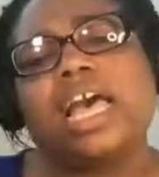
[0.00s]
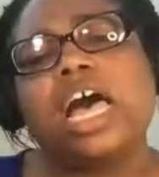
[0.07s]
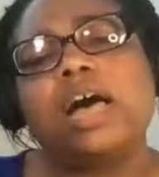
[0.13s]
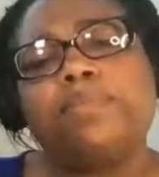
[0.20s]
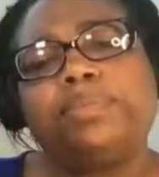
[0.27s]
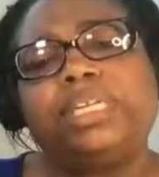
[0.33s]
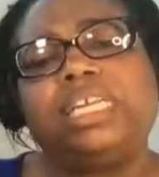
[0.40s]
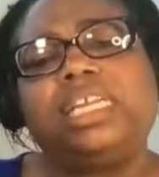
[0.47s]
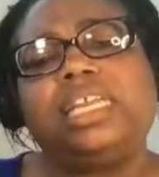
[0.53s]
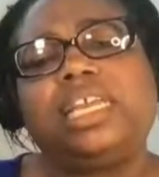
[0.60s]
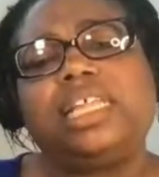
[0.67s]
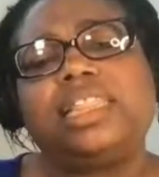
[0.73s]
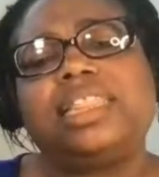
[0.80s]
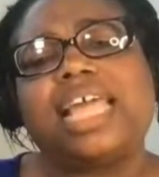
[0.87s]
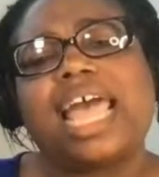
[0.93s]
company
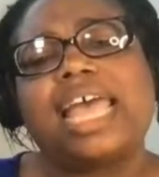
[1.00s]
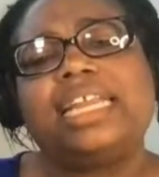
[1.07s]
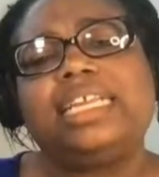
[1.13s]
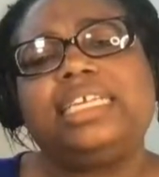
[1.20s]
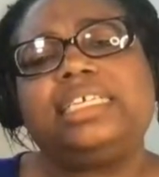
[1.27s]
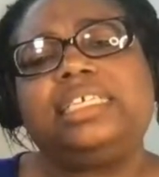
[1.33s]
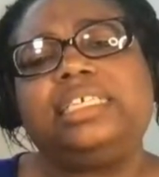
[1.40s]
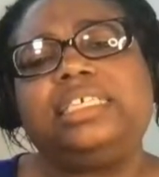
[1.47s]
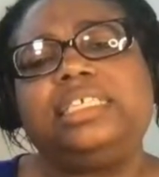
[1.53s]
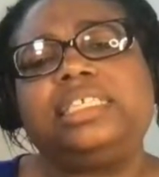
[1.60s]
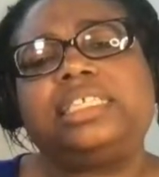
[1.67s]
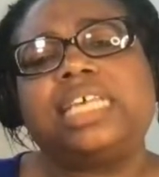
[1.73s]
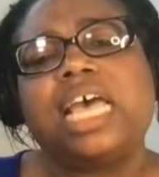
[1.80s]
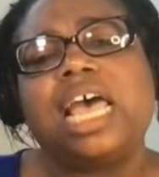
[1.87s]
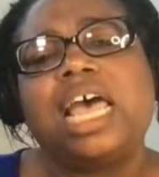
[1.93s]
that
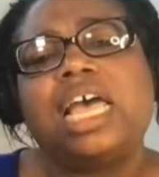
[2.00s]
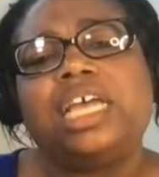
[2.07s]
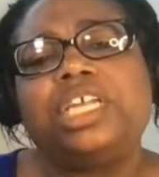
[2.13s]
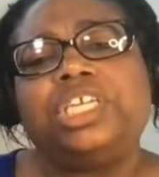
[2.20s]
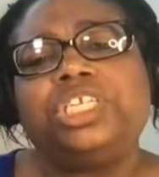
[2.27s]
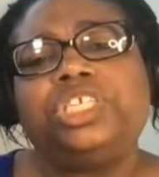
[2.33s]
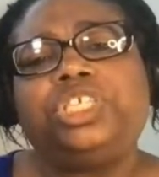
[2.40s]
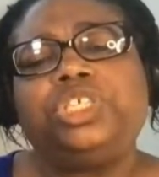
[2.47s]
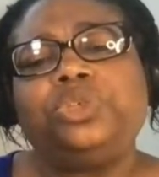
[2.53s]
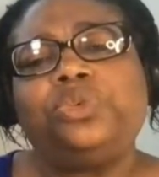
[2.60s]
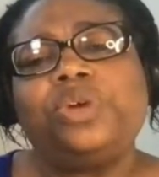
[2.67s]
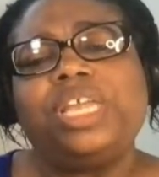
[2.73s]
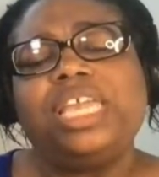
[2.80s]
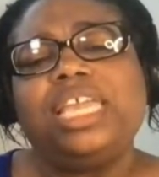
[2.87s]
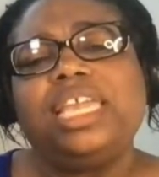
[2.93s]
is
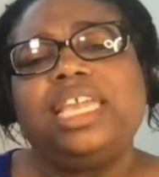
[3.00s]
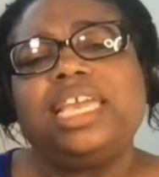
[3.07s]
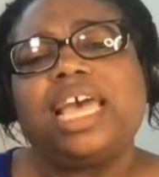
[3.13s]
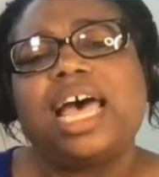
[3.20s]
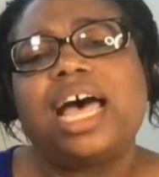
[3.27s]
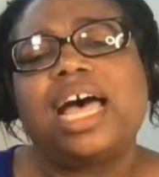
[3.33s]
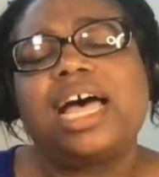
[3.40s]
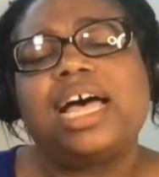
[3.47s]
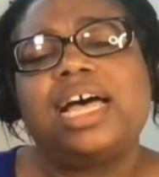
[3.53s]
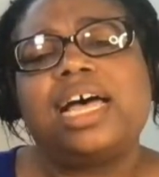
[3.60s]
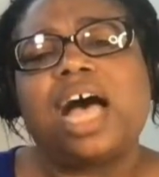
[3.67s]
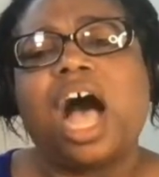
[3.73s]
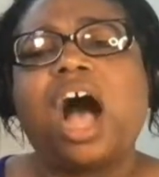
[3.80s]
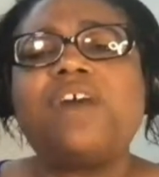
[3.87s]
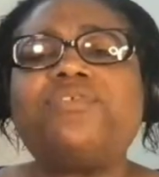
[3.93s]
doing
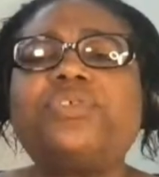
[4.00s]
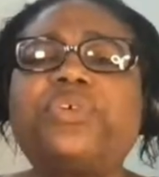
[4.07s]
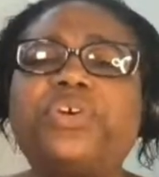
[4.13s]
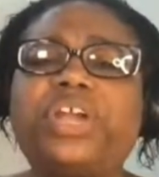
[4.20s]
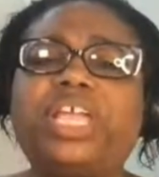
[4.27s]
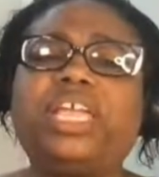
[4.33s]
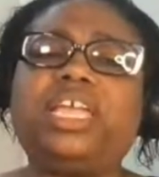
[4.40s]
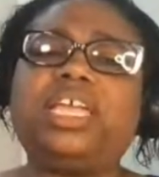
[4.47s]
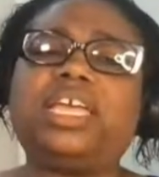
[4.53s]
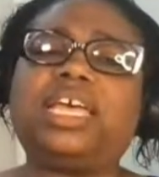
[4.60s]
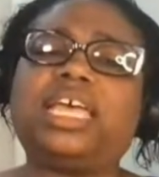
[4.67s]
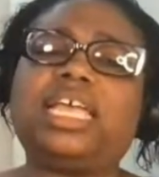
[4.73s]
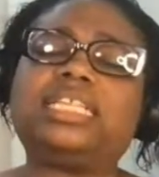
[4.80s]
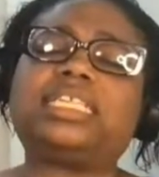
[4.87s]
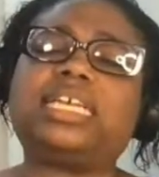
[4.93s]
offering,
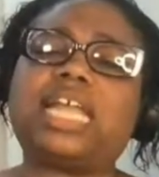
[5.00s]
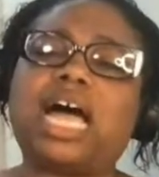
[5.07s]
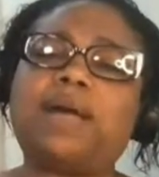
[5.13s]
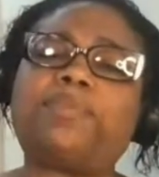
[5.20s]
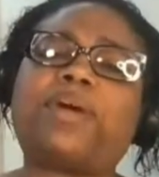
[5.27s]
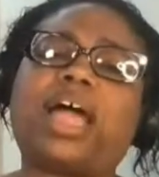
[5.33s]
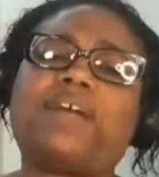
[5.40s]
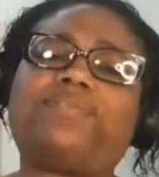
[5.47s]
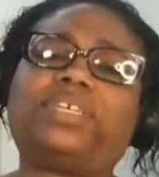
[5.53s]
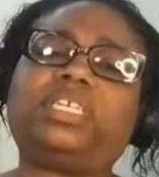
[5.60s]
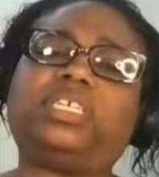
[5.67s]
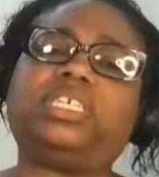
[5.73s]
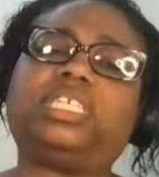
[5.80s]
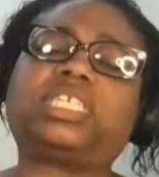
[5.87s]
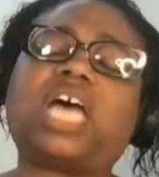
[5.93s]
it's a
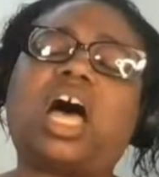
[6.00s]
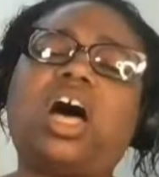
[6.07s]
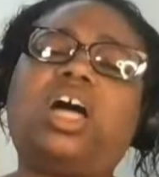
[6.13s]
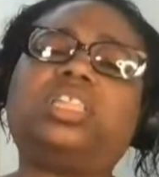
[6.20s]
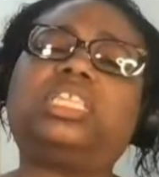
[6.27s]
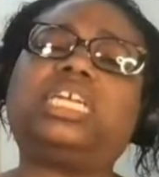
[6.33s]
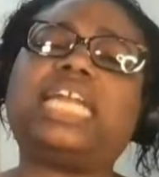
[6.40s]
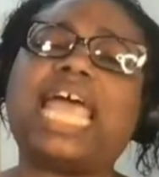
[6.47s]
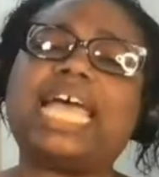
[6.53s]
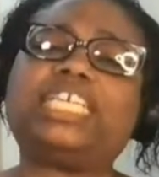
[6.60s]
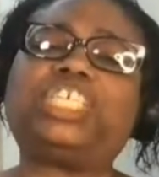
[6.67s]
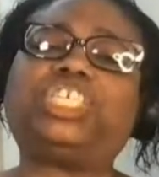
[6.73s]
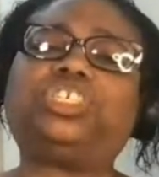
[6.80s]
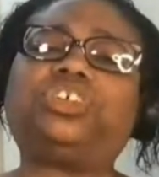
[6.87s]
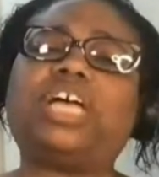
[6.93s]
nonprofit. It's called the
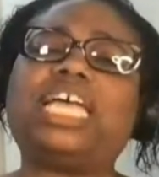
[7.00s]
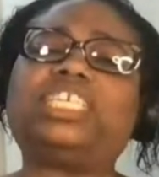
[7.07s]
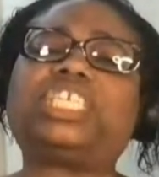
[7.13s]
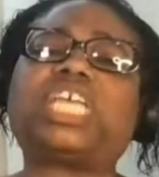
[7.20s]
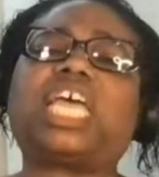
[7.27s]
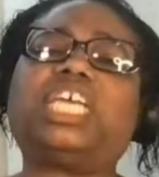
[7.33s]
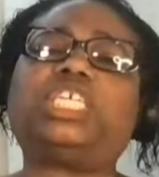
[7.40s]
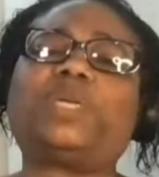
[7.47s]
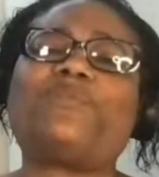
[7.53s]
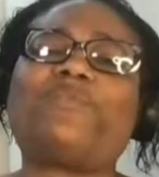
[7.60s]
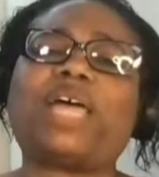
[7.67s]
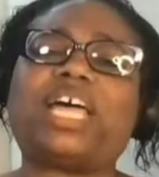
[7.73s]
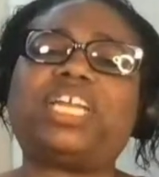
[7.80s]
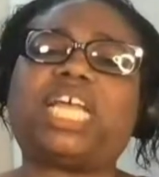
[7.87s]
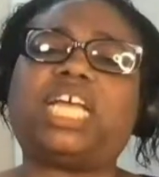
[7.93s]
National Education
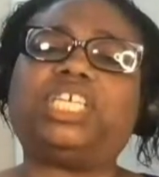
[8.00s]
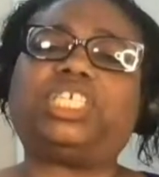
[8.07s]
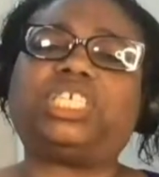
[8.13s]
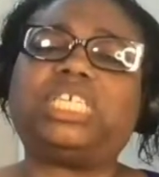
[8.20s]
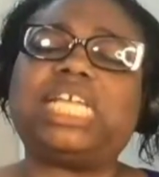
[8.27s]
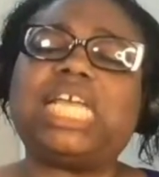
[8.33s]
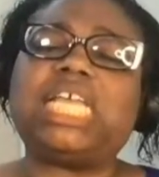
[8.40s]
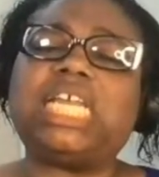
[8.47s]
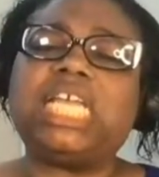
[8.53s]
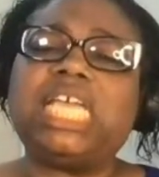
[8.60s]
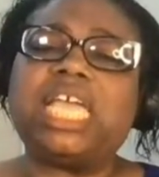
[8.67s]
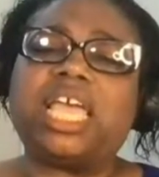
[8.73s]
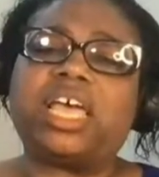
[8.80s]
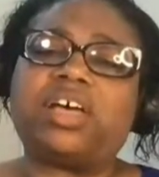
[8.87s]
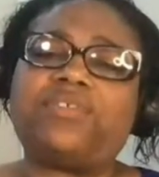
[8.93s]
Foundation,
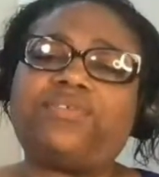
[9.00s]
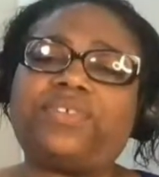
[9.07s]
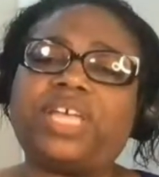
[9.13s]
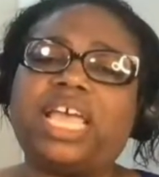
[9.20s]
NEF,